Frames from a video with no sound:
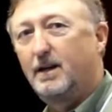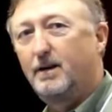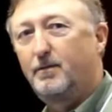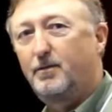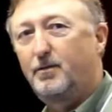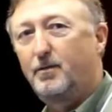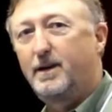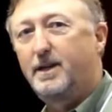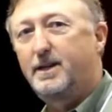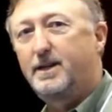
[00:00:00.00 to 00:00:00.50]

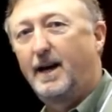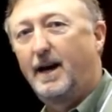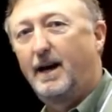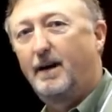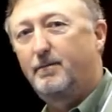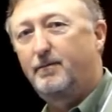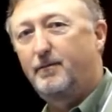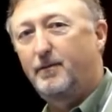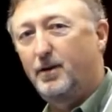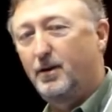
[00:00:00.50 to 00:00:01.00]
3
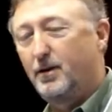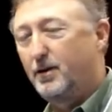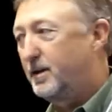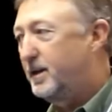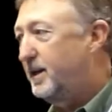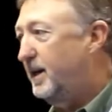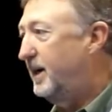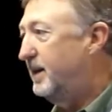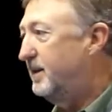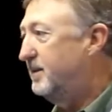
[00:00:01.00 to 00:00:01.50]
times for
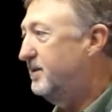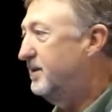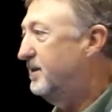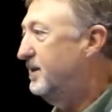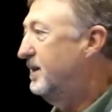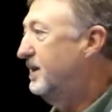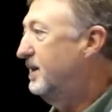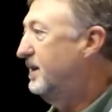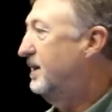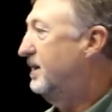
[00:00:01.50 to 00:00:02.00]
hurricanes.
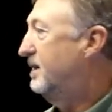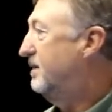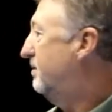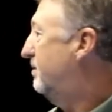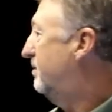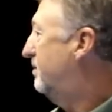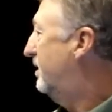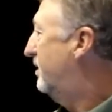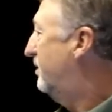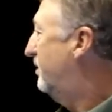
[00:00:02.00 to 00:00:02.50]

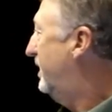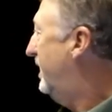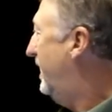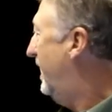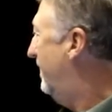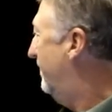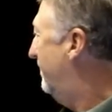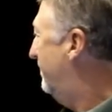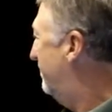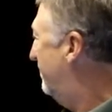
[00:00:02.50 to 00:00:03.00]
But we
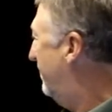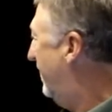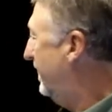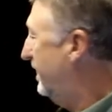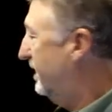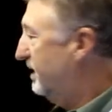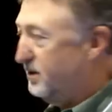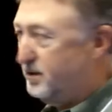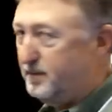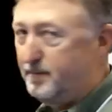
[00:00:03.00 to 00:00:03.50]
have
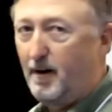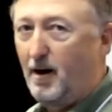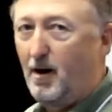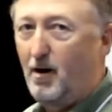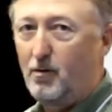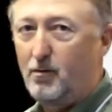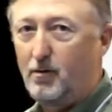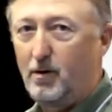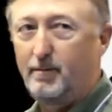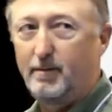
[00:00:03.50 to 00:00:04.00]
mainly the
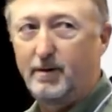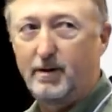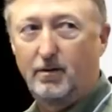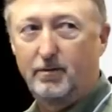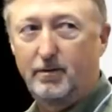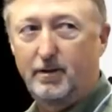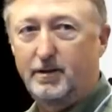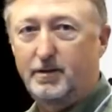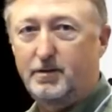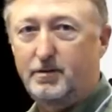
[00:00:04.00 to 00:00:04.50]
small equipment
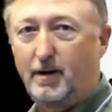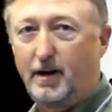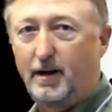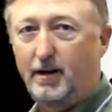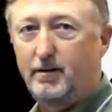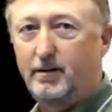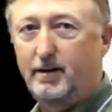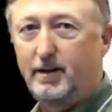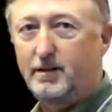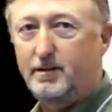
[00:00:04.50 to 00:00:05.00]
goes in the
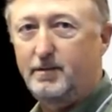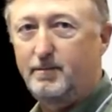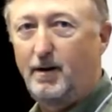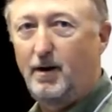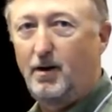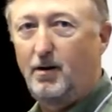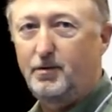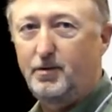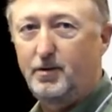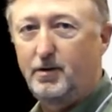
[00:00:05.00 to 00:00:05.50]
trailer and
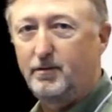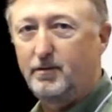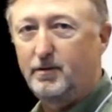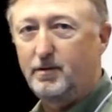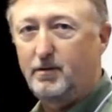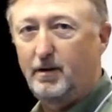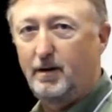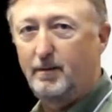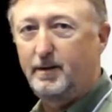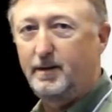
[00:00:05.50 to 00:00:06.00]
small tools
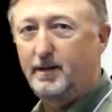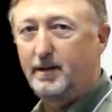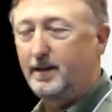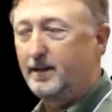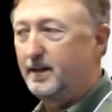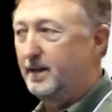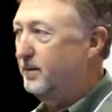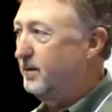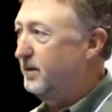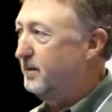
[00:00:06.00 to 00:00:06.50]
and equipment,
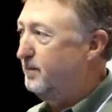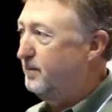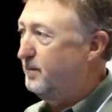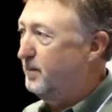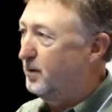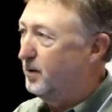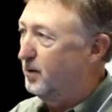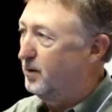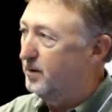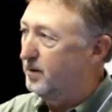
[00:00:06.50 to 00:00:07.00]
and then we
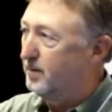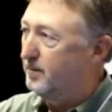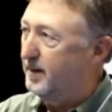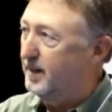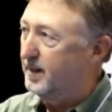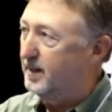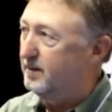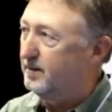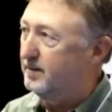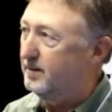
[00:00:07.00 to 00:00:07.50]
pull the
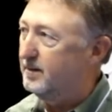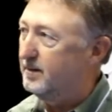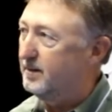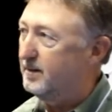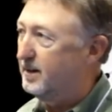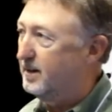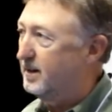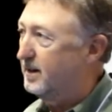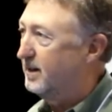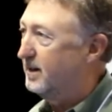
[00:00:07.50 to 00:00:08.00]
big
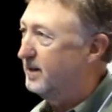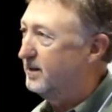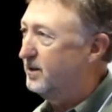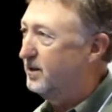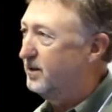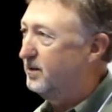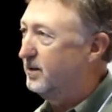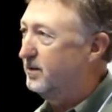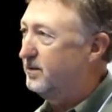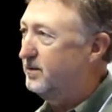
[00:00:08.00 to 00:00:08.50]

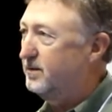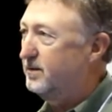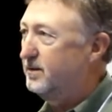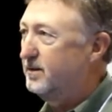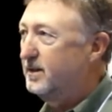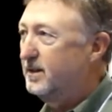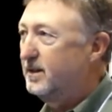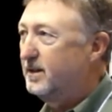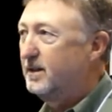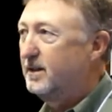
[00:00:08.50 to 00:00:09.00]
units
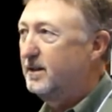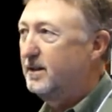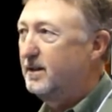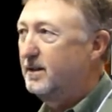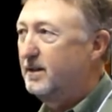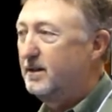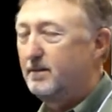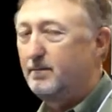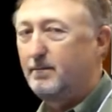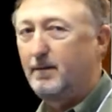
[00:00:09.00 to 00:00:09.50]

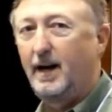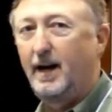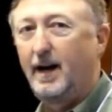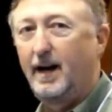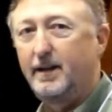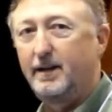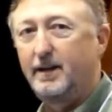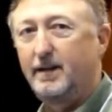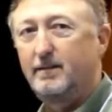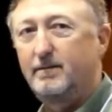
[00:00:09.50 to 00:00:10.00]

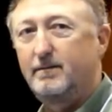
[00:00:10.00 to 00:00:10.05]
behind it.